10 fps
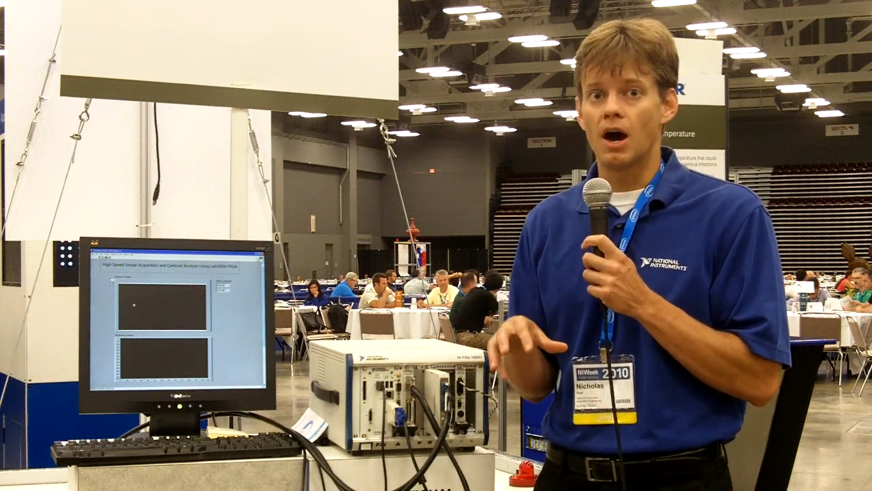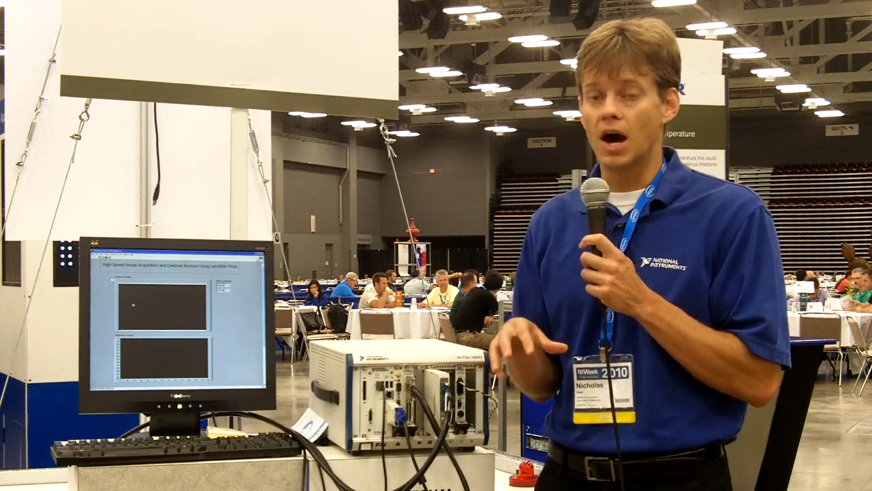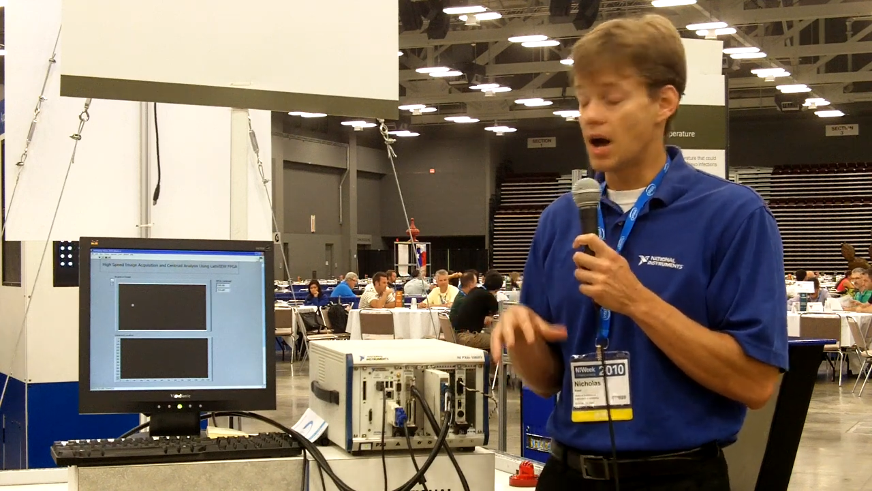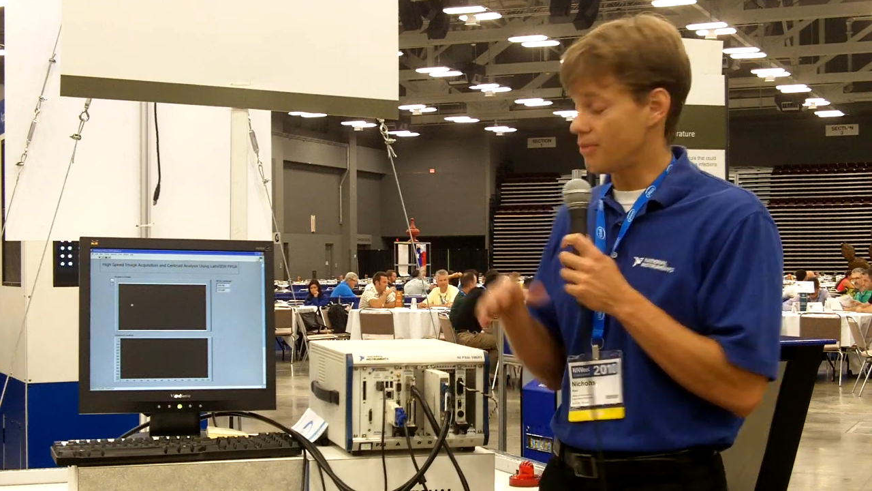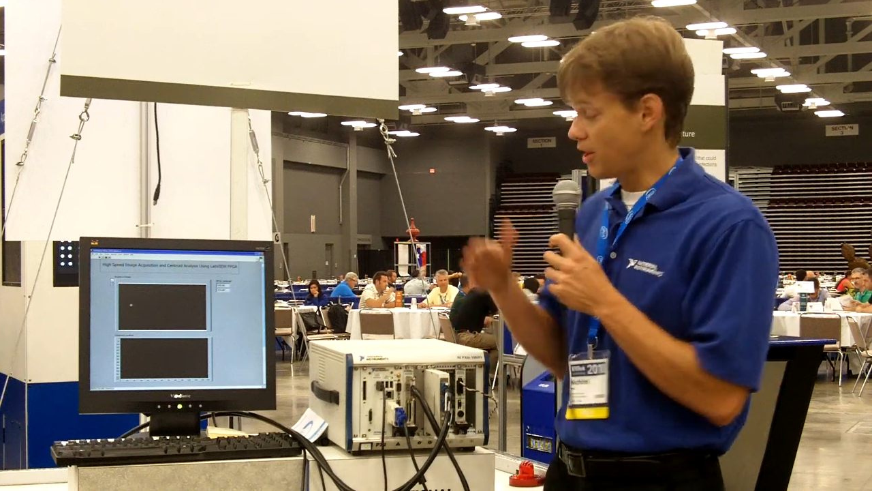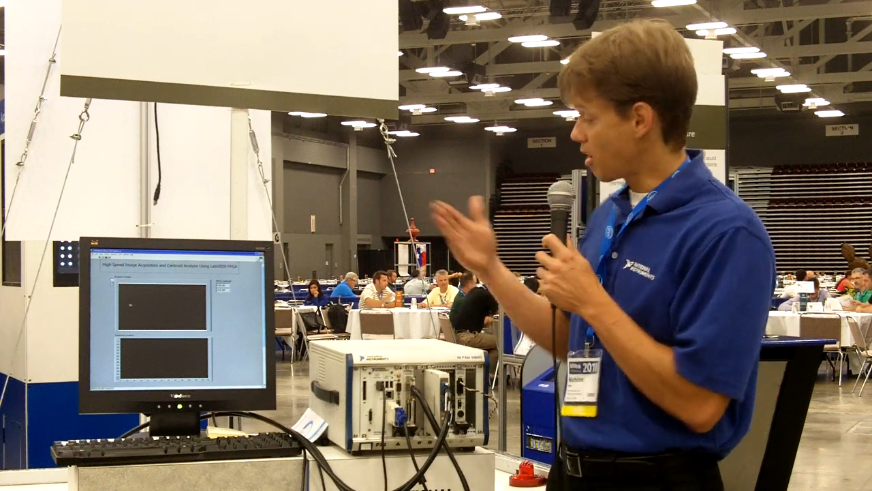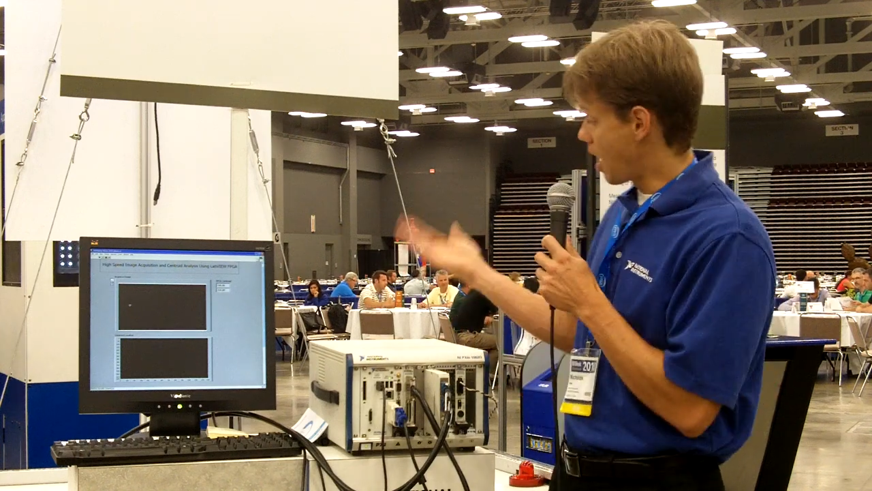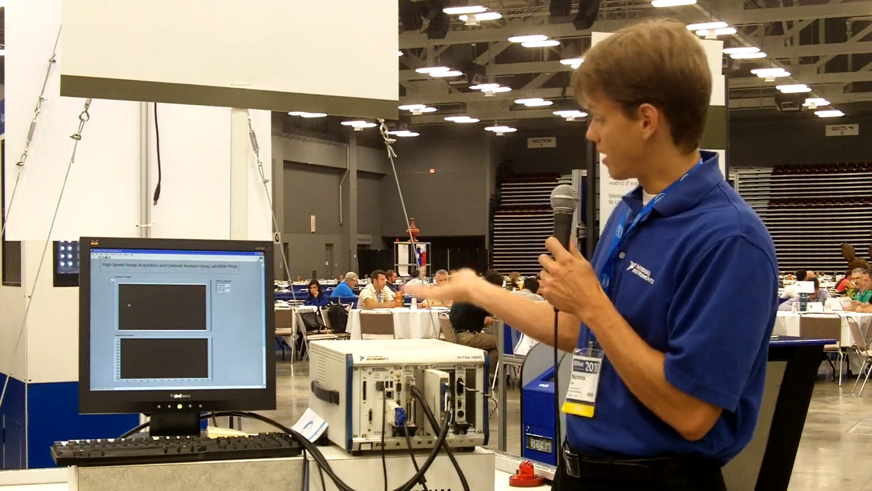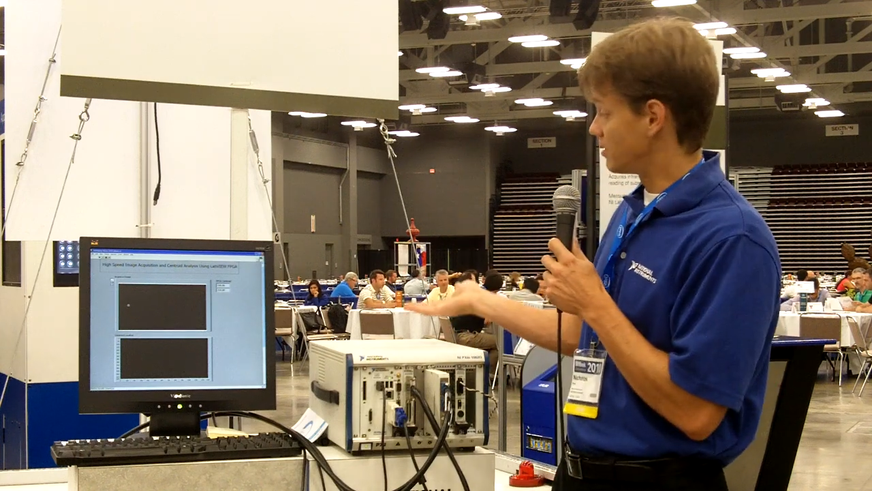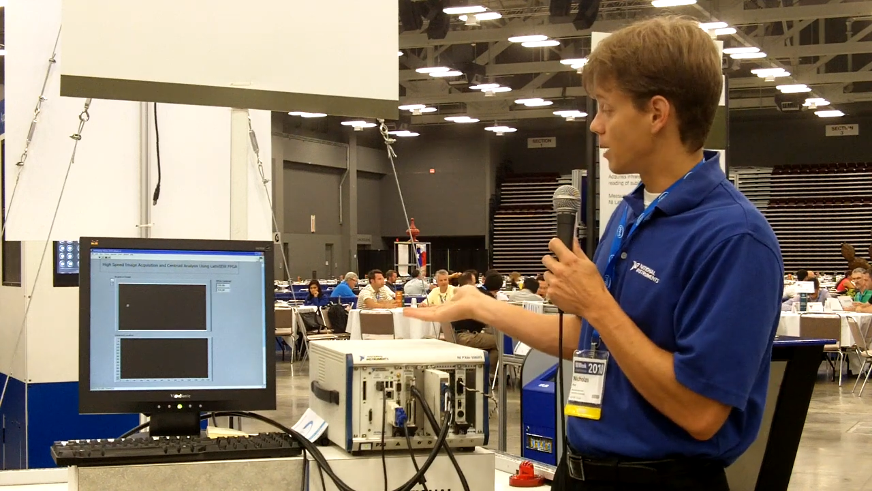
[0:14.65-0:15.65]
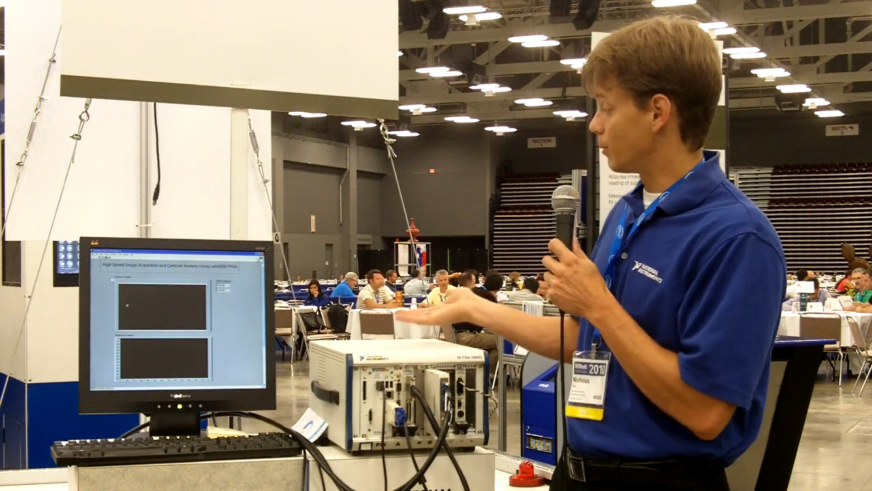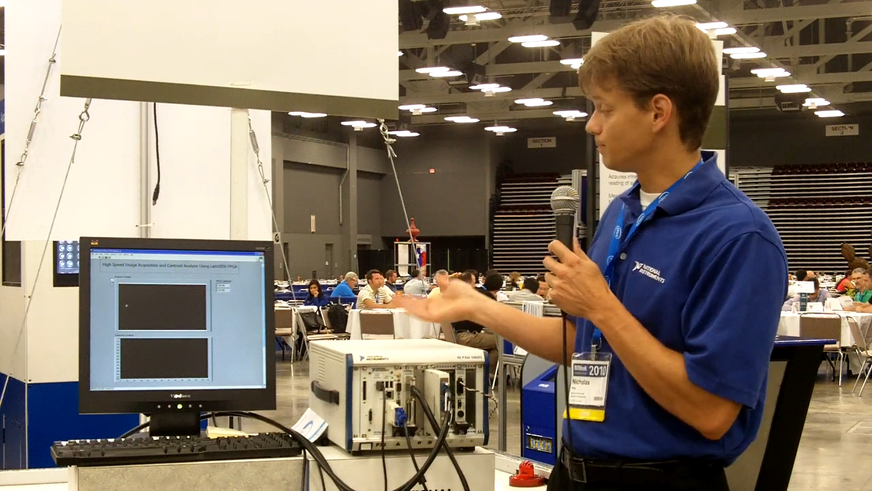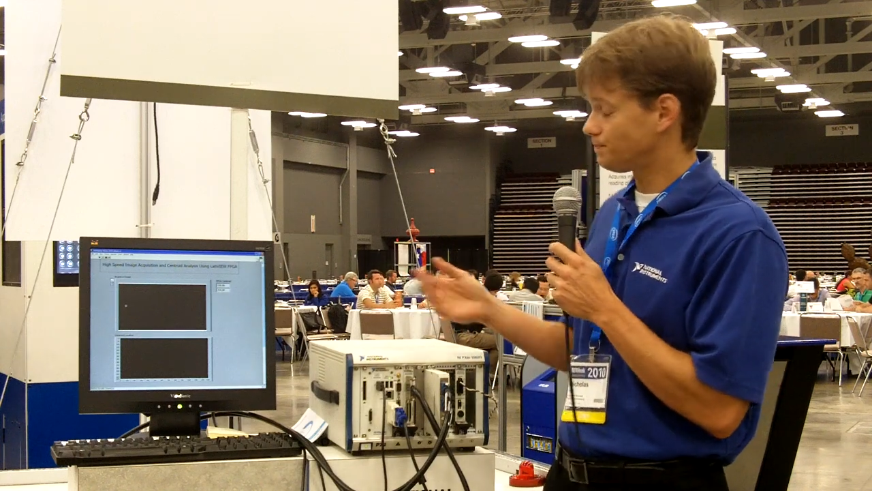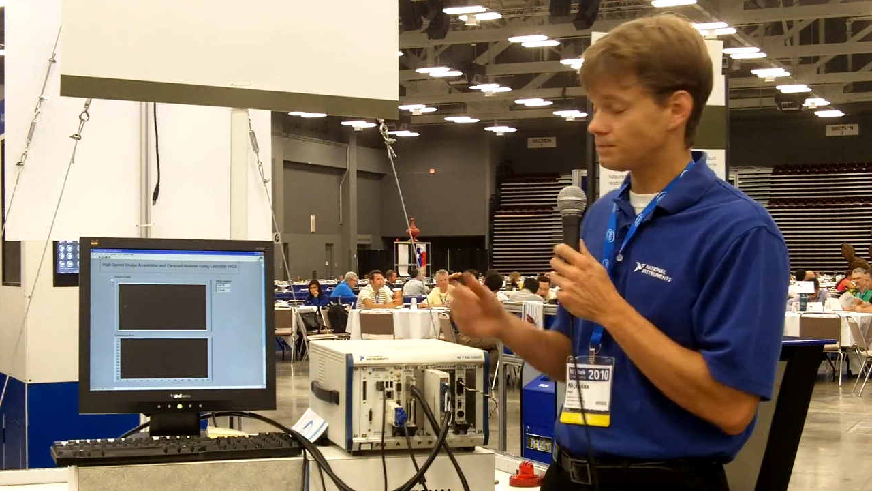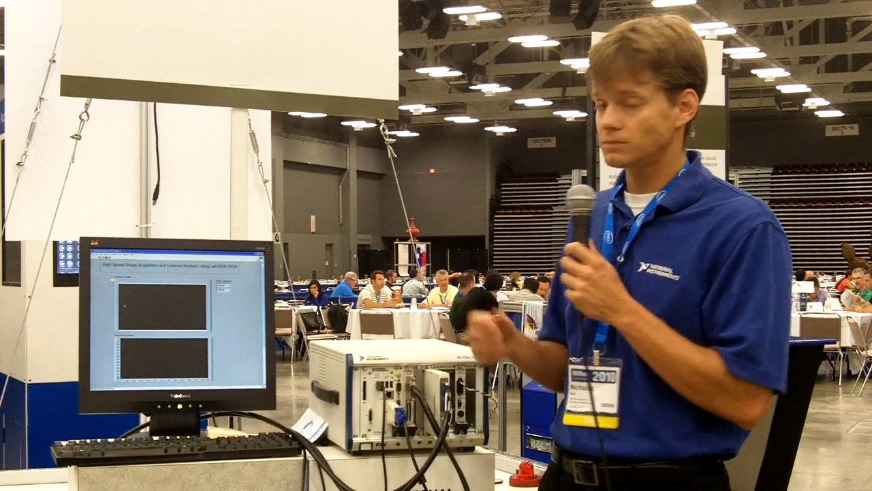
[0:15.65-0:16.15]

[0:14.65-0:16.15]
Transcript: on the air hockey table.